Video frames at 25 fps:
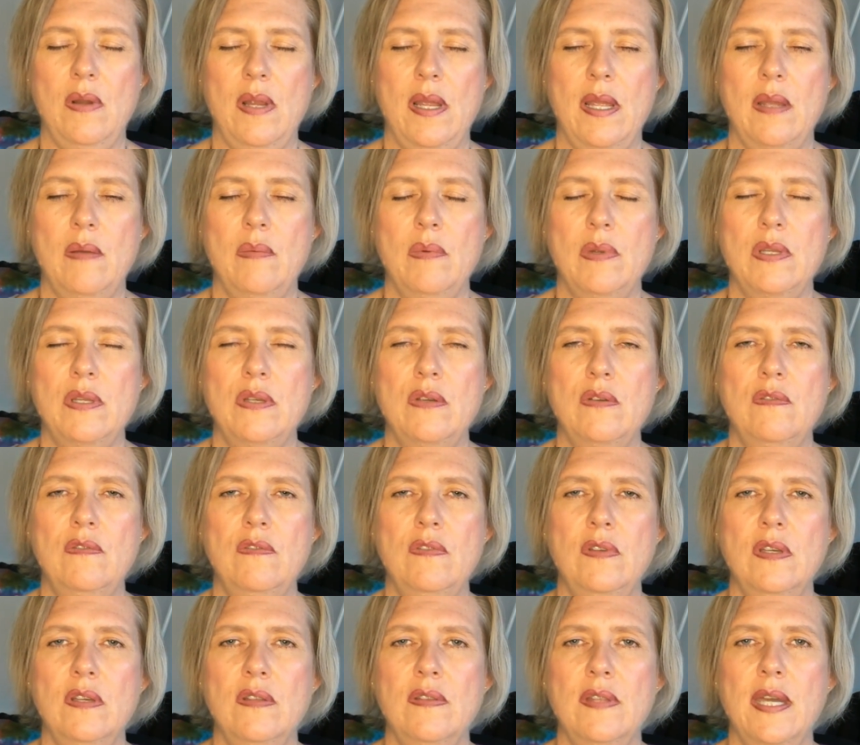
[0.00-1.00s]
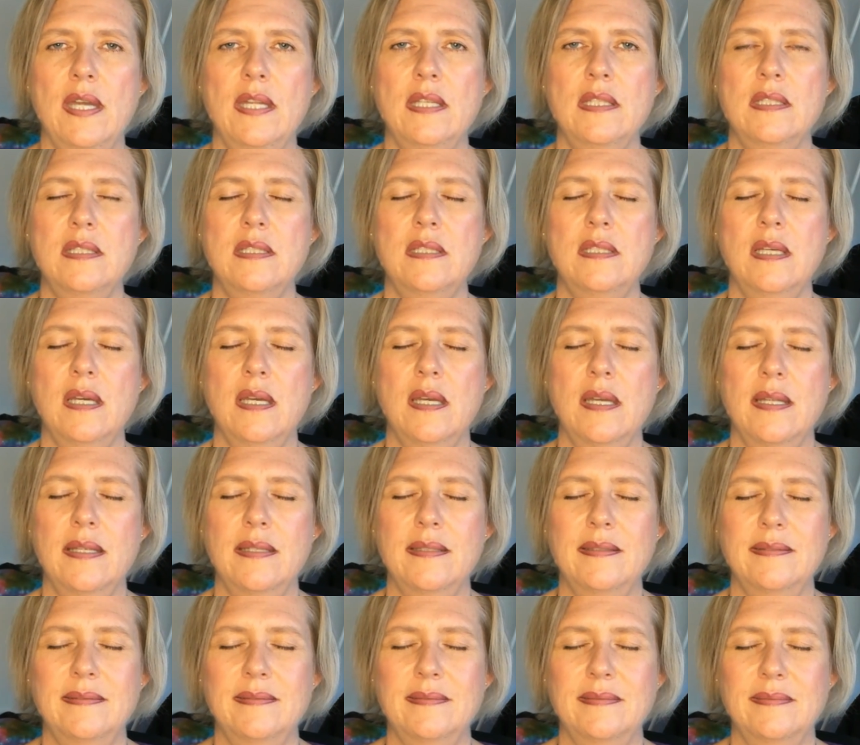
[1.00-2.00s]
When you feel that's
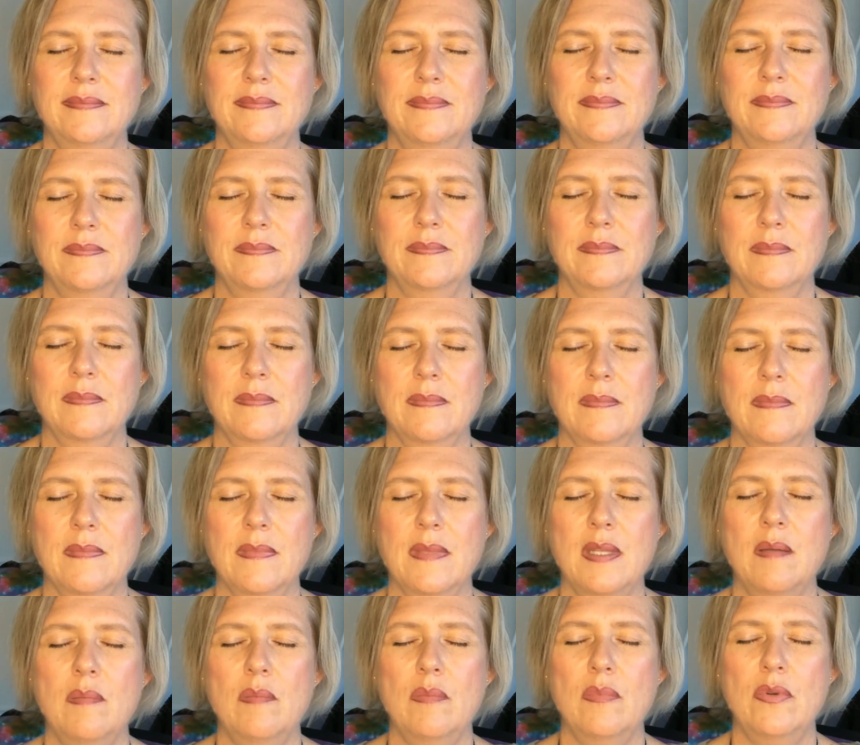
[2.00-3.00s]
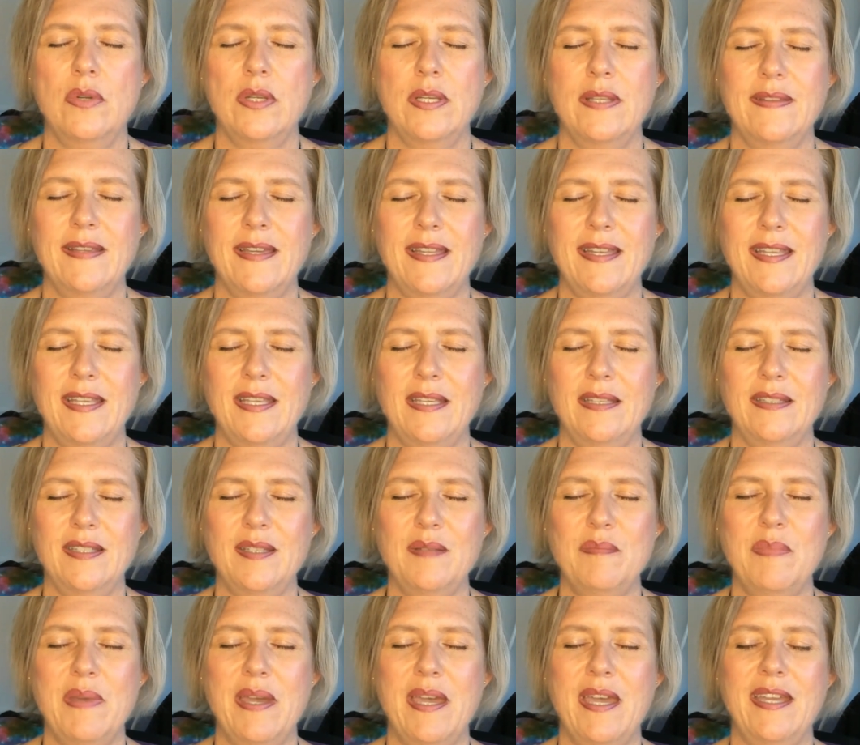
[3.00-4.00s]
done, bring that
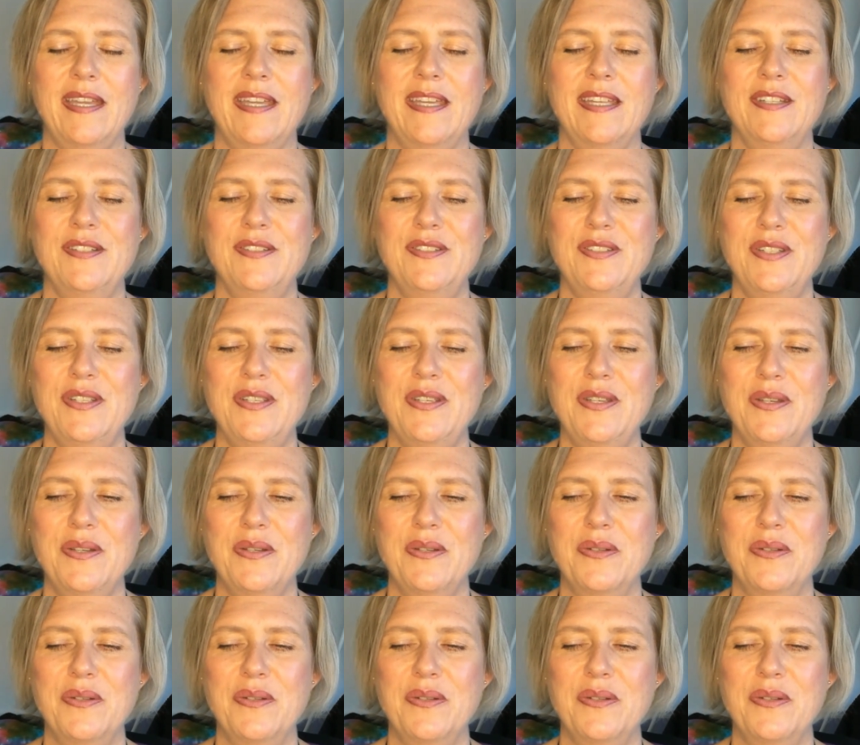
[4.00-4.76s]
healing back into you.